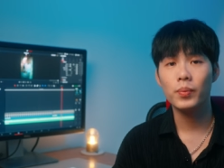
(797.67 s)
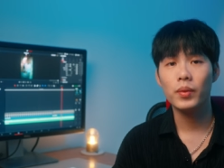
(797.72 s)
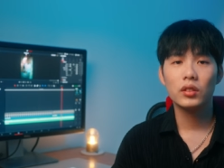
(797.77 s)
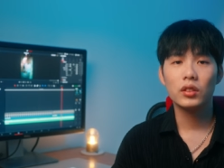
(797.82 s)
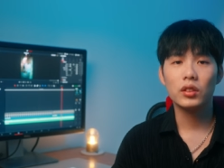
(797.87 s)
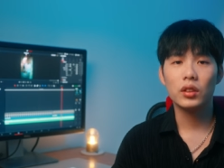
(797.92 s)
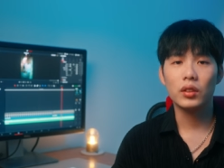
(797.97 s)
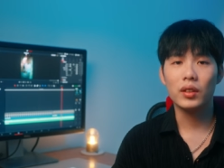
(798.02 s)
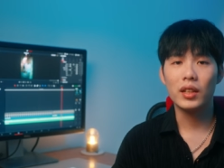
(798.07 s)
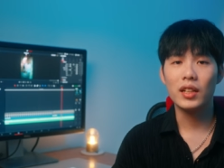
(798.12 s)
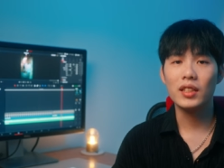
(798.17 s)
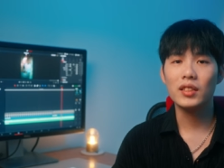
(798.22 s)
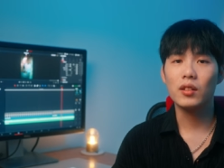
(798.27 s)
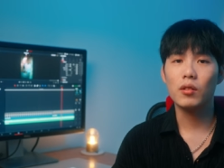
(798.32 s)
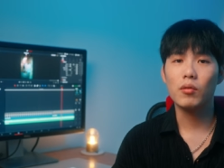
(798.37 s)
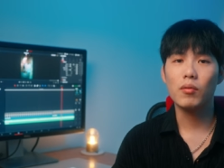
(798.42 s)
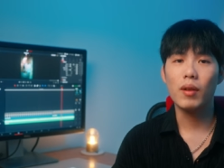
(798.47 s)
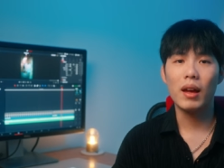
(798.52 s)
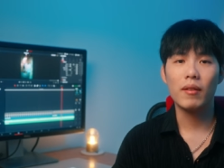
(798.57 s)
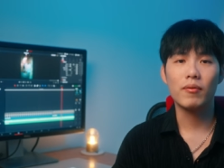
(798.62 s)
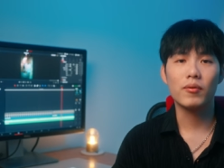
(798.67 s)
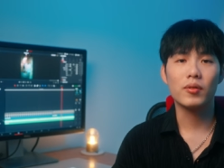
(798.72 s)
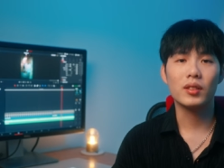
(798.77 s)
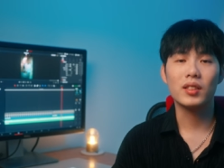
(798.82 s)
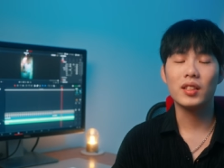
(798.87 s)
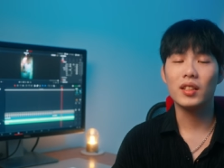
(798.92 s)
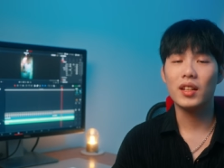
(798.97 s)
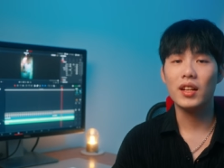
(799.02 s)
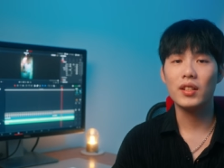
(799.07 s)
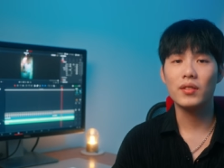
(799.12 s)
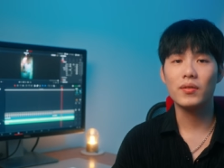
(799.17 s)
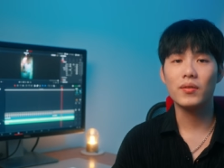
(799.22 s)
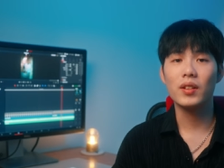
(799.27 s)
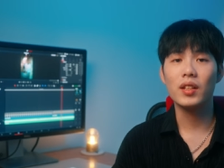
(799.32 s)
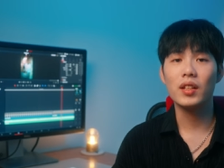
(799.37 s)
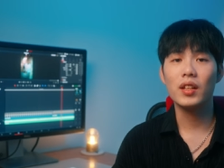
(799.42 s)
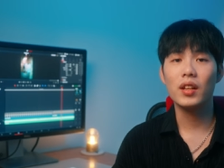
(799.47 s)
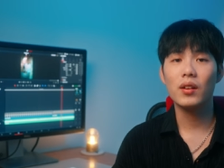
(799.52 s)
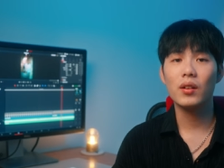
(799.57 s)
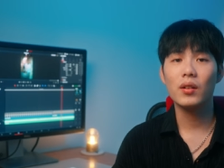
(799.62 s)
So it's the wrap for today's
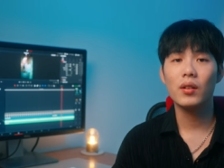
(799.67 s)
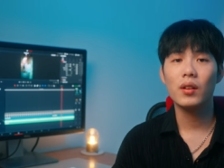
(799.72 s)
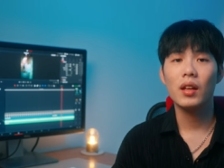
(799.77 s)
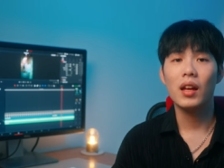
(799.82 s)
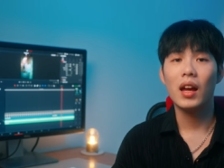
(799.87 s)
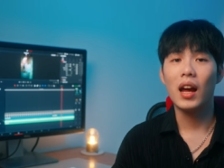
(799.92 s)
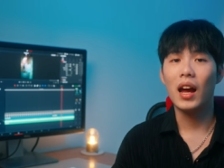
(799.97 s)
video.